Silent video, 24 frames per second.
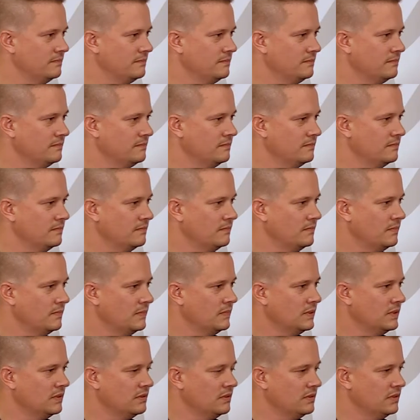
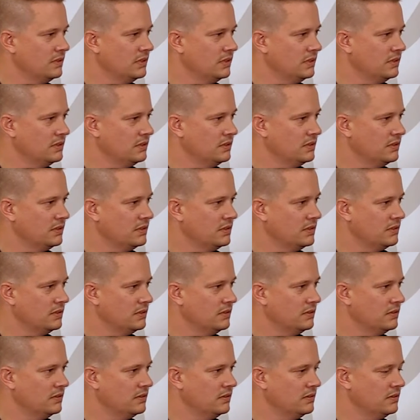
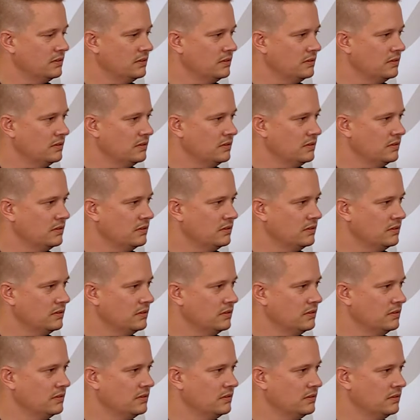
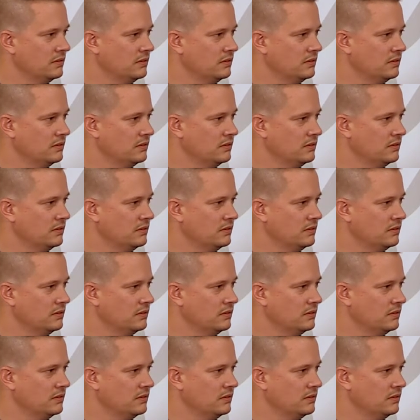The person shown says nothing.